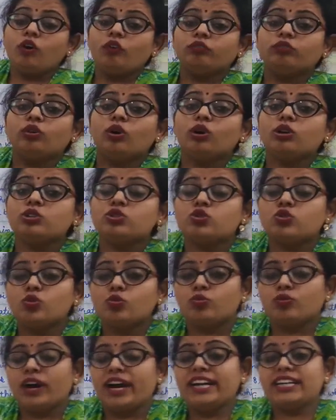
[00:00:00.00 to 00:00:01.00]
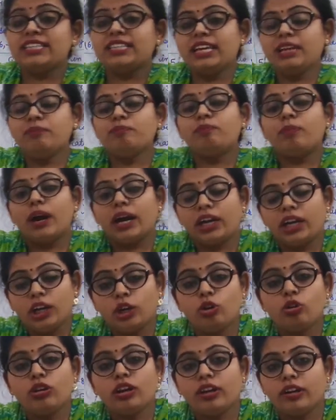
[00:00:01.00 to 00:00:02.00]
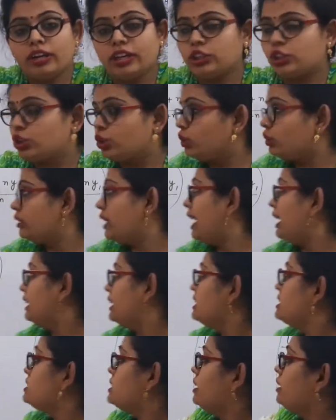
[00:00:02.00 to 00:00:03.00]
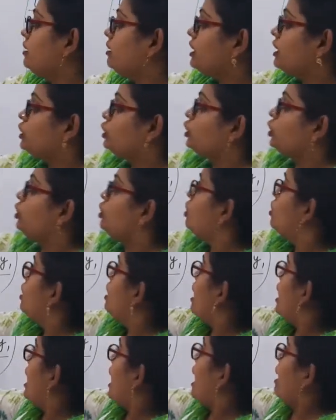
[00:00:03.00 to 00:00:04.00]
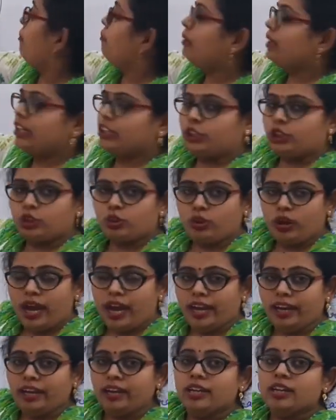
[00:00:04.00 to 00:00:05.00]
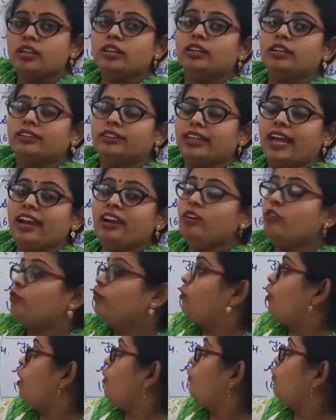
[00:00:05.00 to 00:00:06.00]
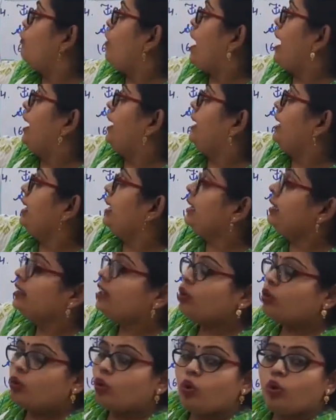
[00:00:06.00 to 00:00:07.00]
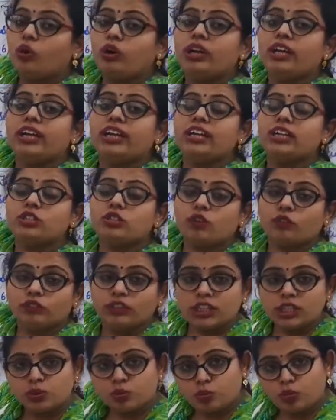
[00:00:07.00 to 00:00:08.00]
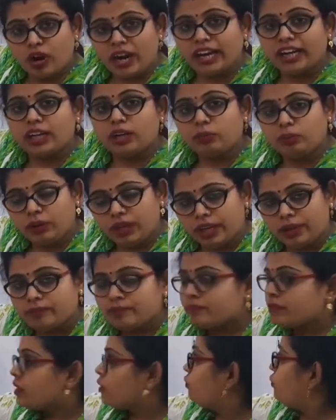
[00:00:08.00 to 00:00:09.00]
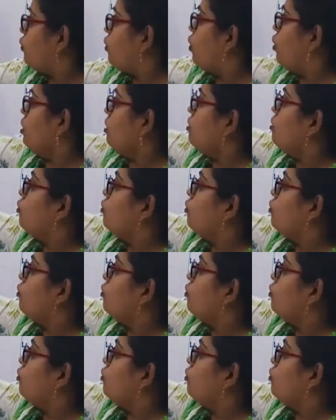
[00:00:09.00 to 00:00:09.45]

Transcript: of those 2 points in particular ratio, that is in ratio m/n, then for finding the coordinates of this point P, or